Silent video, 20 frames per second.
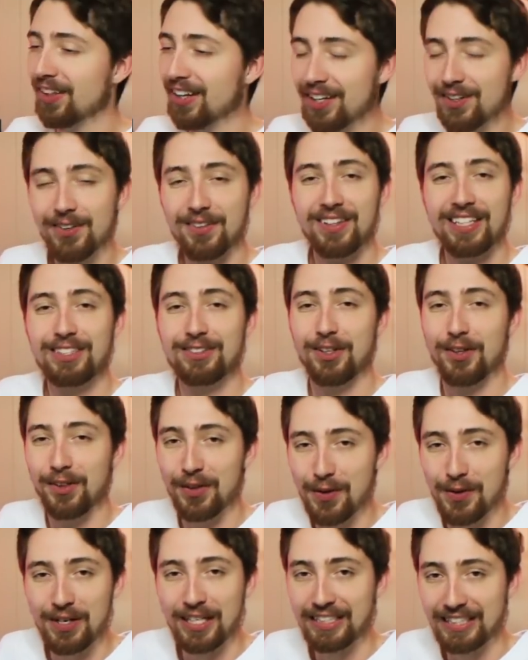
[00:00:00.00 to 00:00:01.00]
he's not even
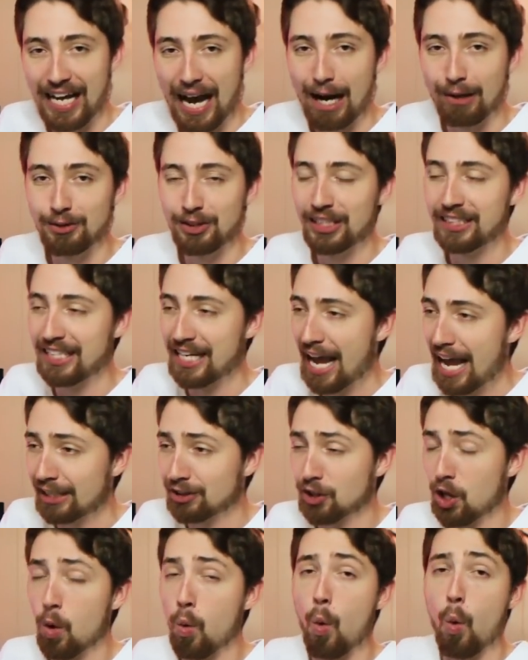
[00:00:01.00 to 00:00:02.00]
Universe seven Willie.
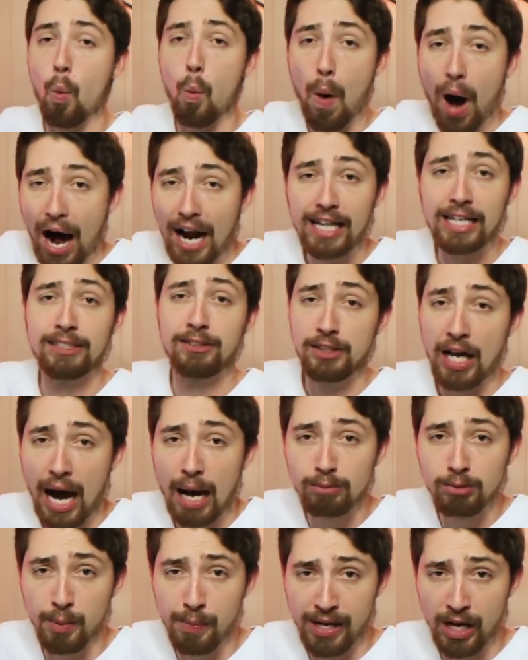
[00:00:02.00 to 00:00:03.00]
This is Fifth Dimension
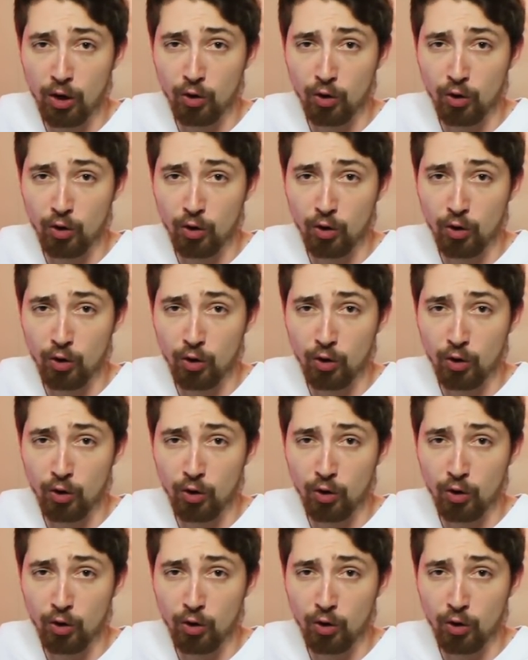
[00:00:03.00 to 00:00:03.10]
Willie.